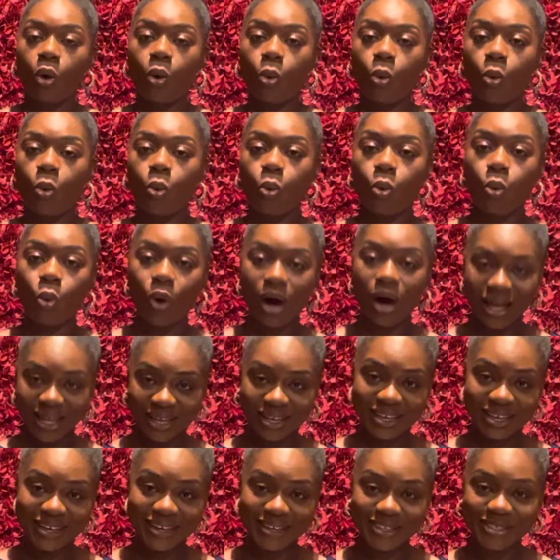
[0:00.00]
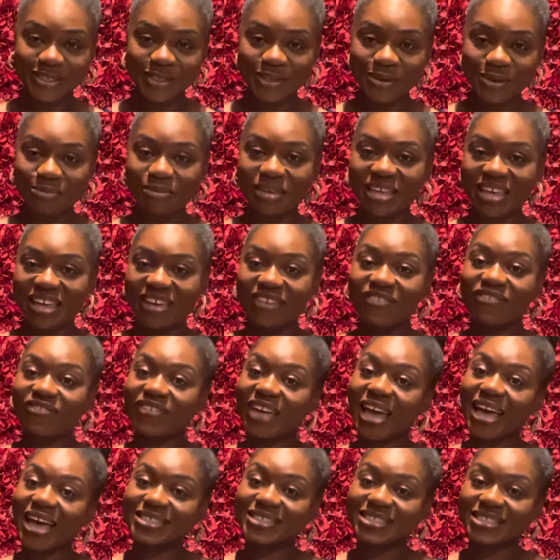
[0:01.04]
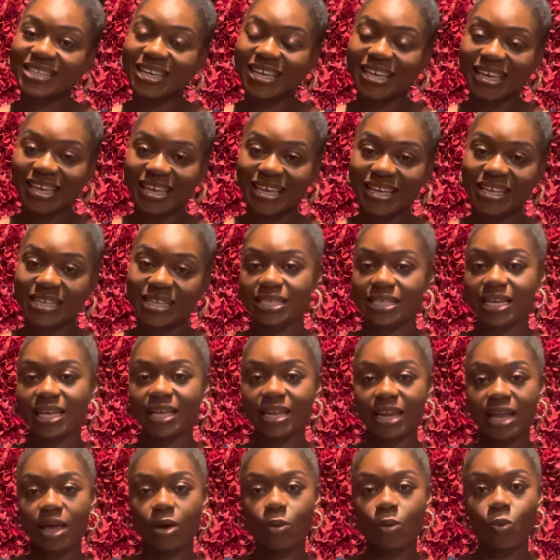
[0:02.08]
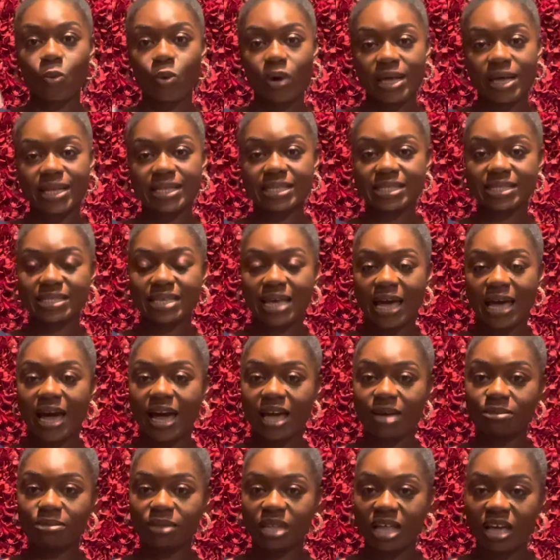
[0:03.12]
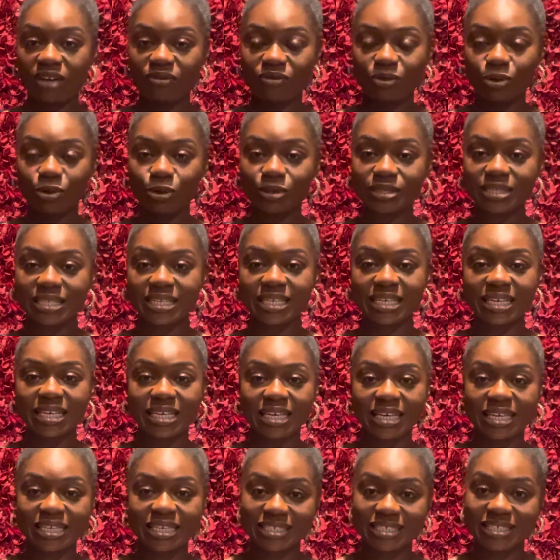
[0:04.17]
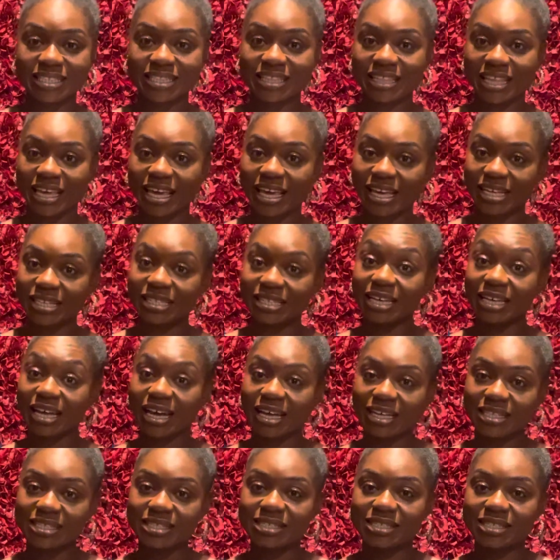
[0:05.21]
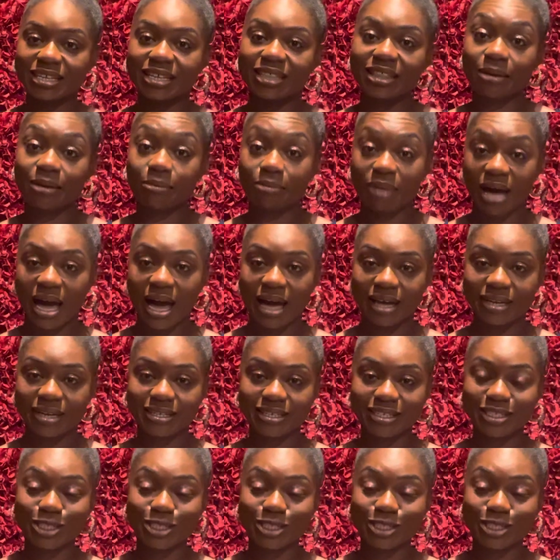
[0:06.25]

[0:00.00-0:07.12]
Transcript: what intermittent fasting is and at what time levels each thing does to the body.